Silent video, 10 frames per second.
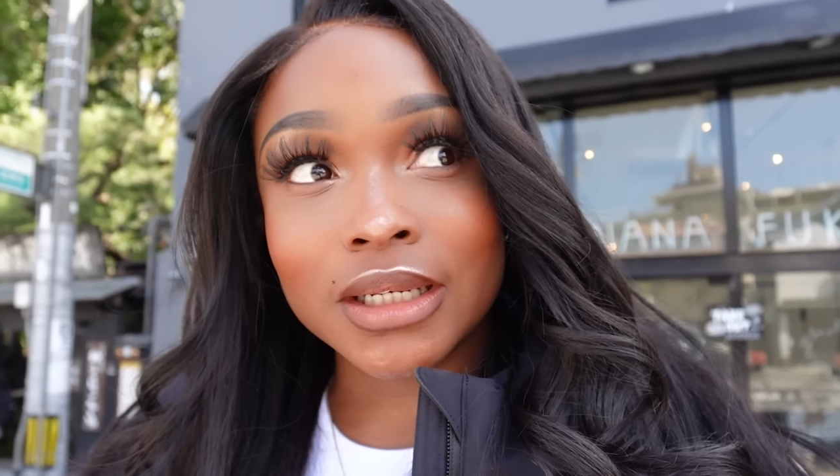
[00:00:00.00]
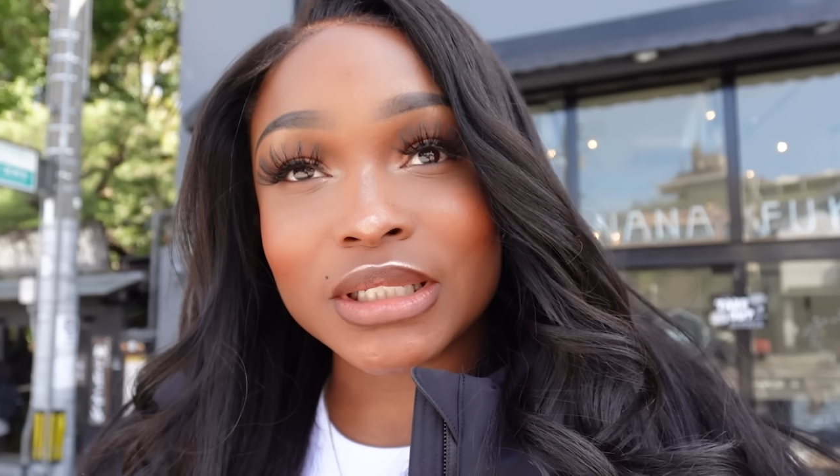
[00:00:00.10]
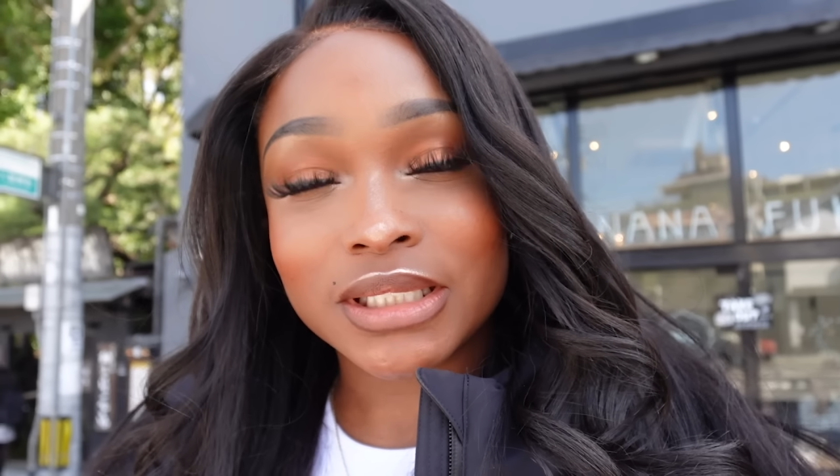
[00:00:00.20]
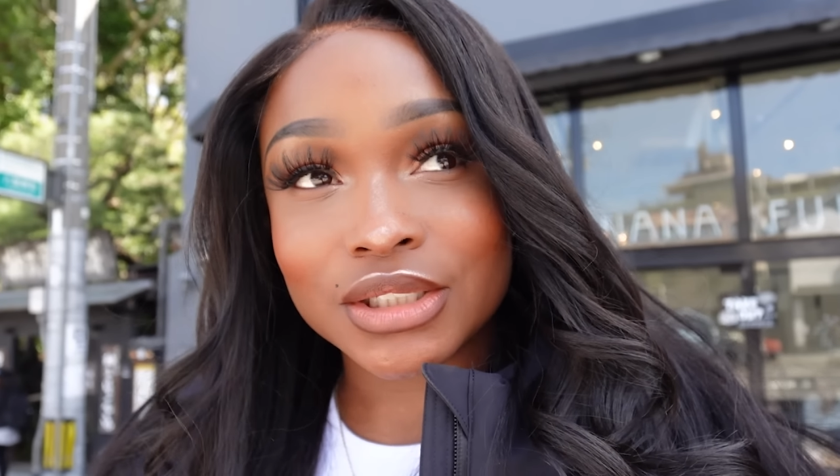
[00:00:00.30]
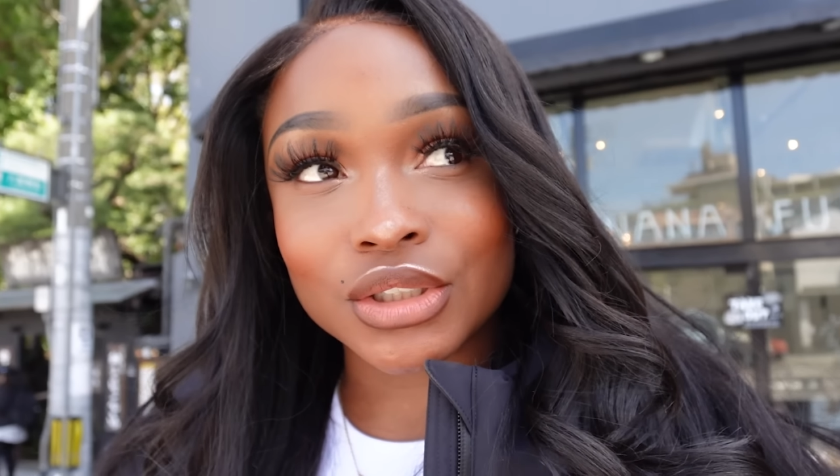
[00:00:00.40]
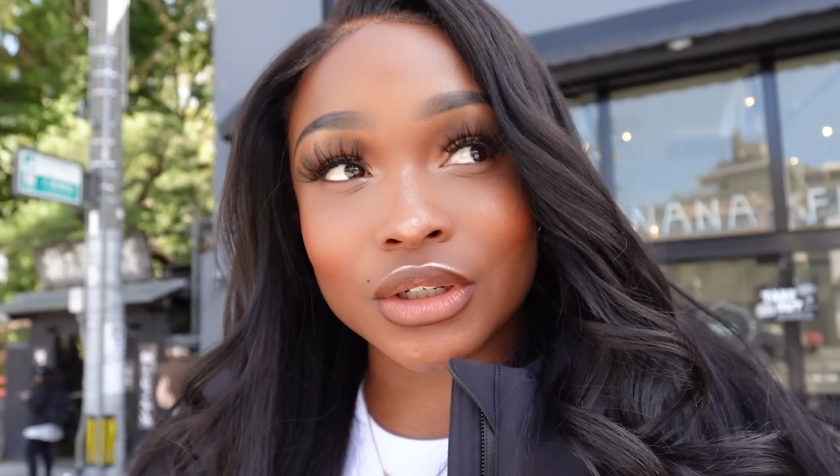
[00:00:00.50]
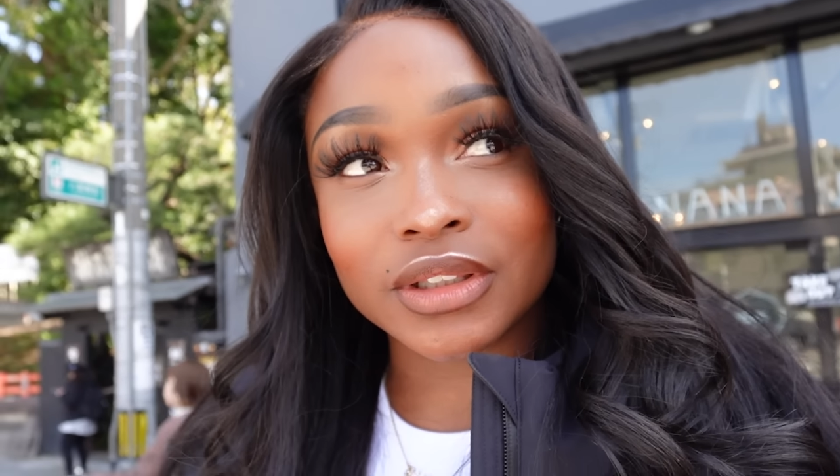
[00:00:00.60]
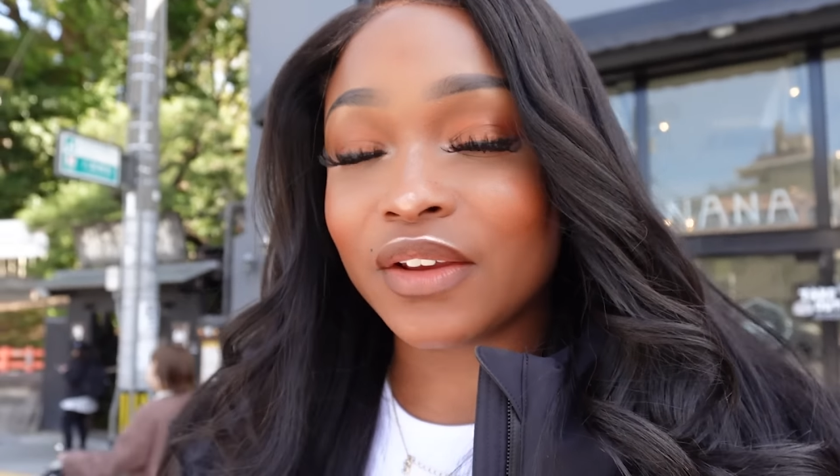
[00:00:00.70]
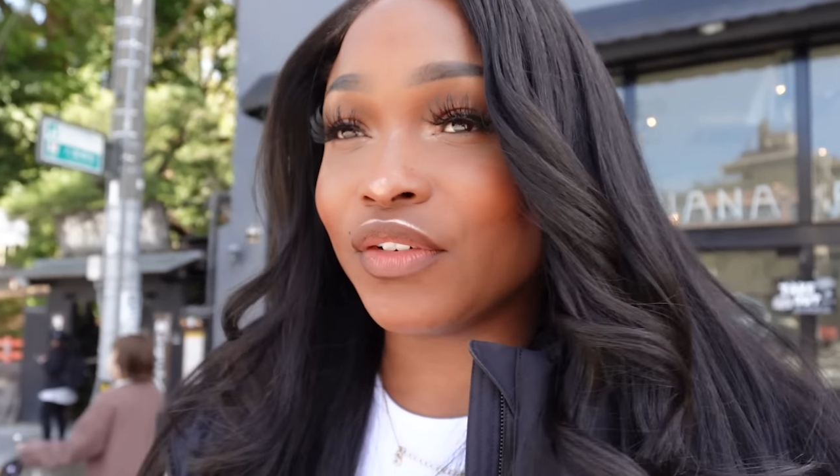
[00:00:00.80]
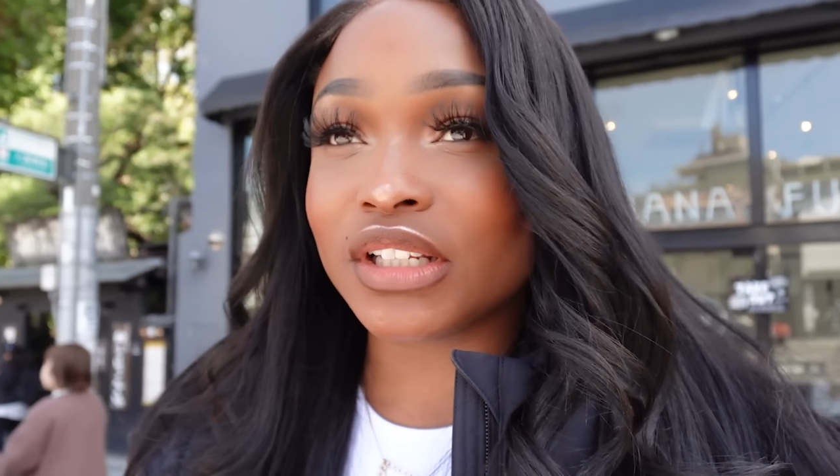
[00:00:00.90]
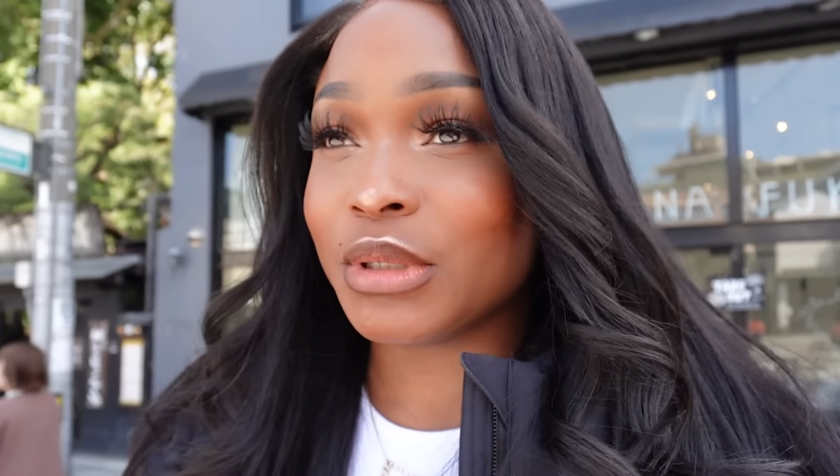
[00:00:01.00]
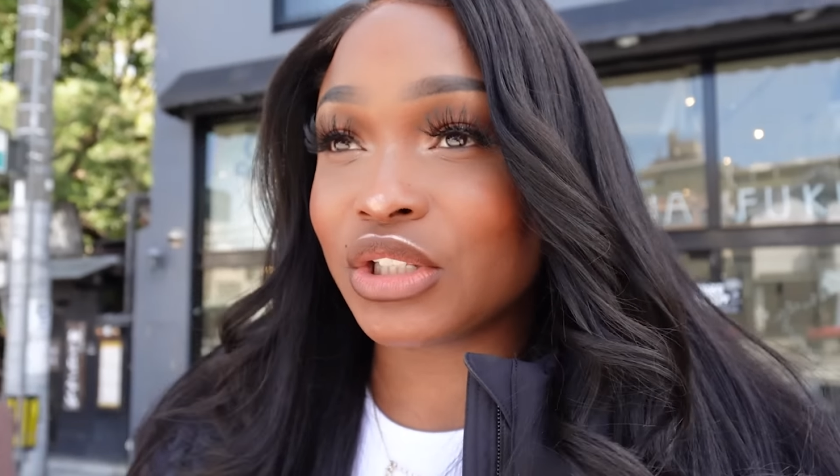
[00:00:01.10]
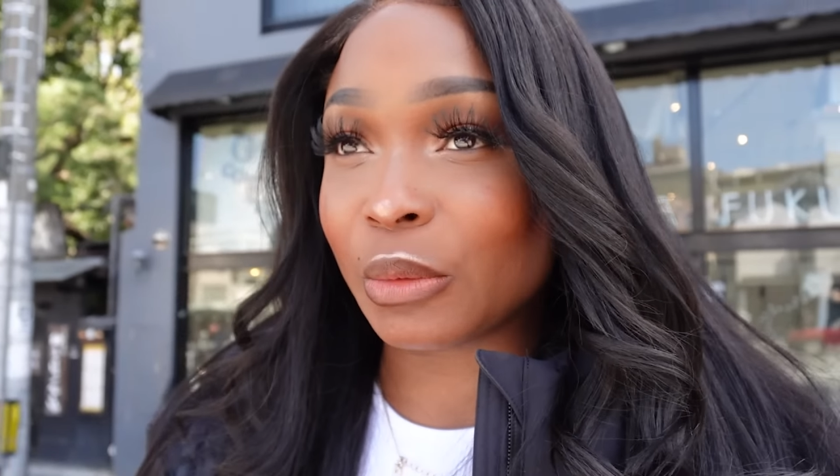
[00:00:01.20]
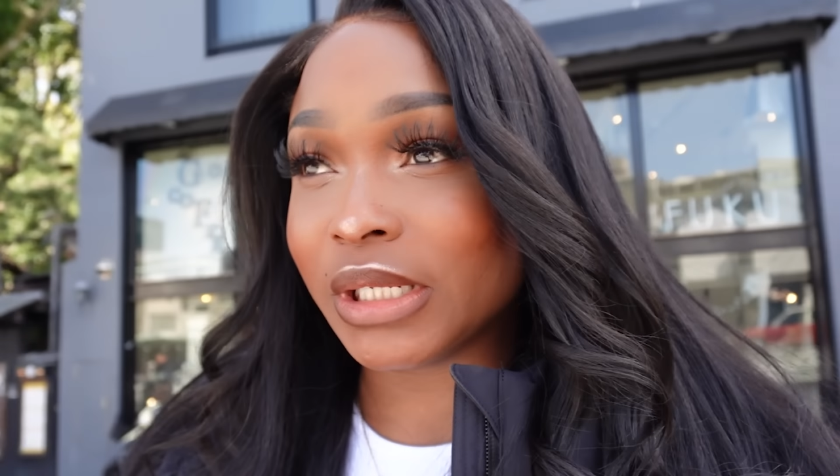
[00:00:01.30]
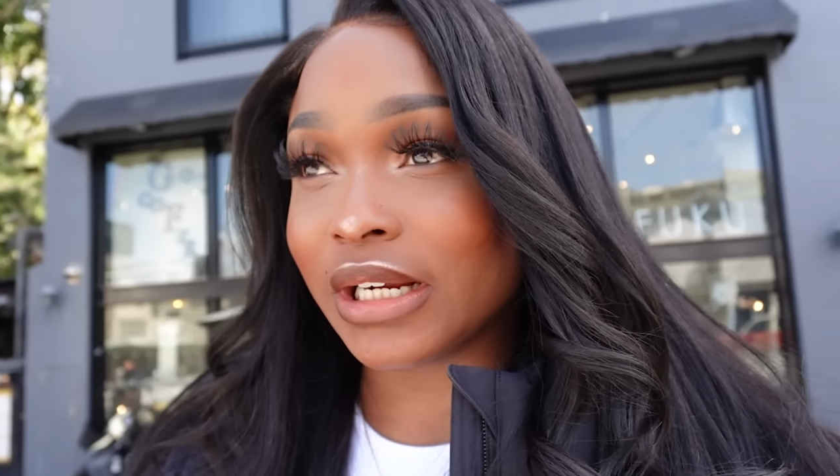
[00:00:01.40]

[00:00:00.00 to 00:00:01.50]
my sister, they visit me so many